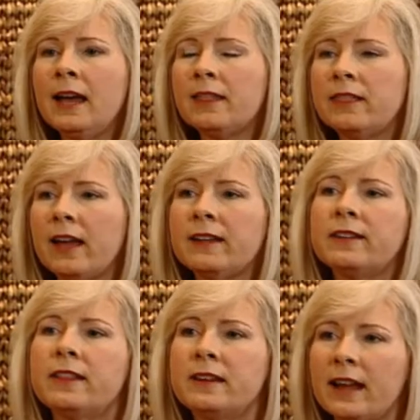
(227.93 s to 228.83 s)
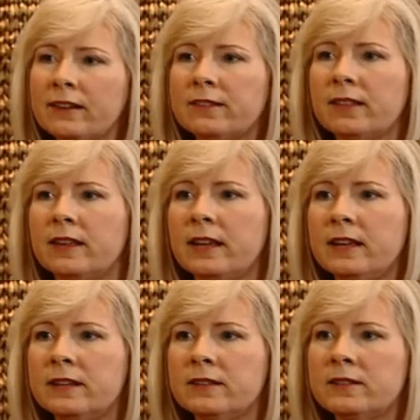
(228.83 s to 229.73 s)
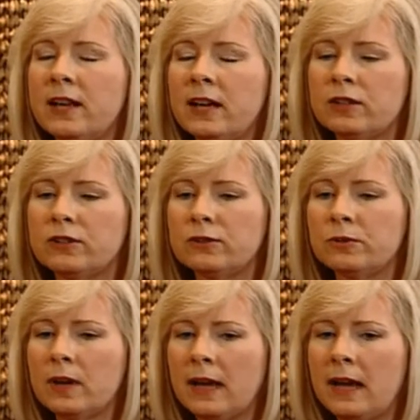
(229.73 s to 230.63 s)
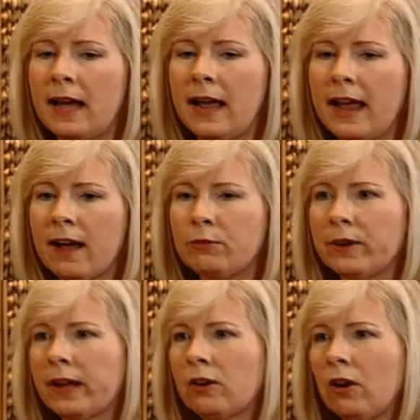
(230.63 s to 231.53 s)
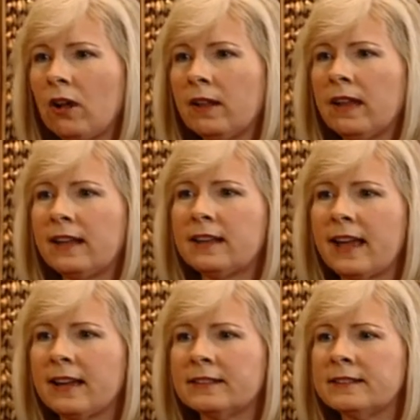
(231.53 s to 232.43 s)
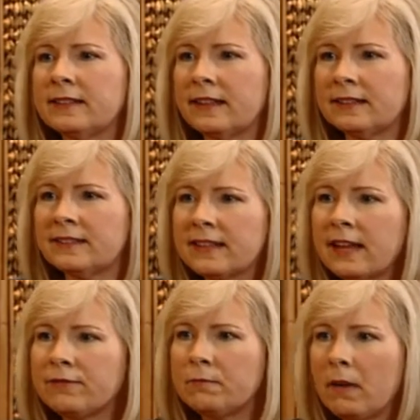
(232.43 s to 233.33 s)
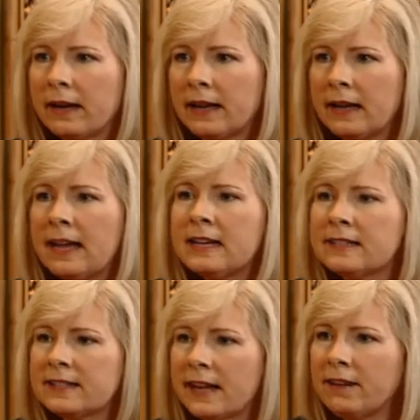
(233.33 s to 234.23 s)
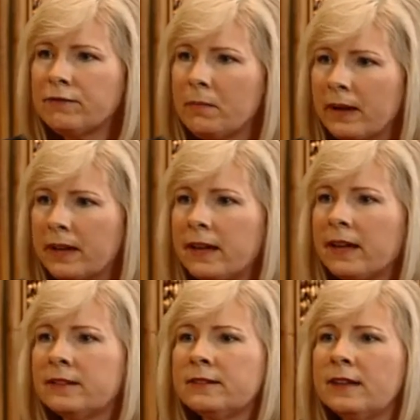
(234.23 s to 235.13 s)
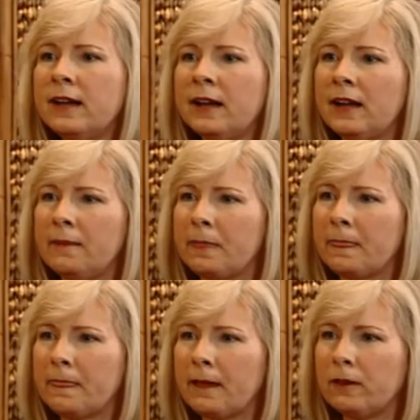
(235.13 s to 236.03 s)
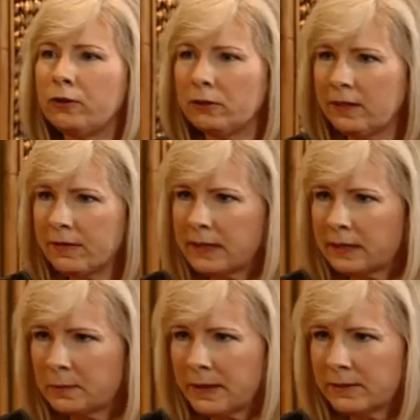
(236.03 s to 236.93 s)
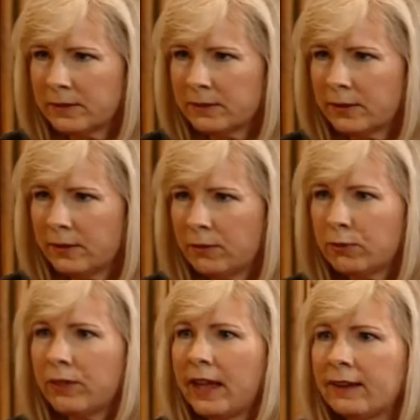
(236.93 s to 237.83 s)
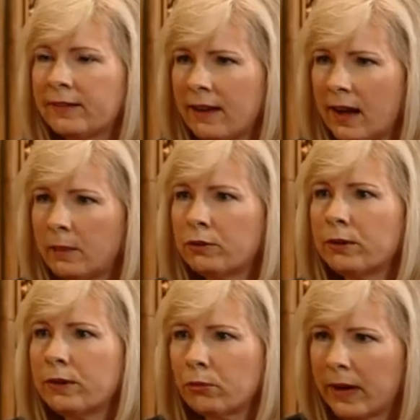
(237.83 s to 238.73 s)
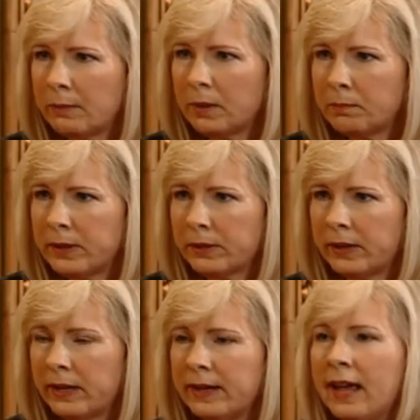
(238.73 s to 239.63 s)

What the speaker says: Then the next thing is to have what I call as safe money. Safe money is your living expenses for that time during the ramp-up period.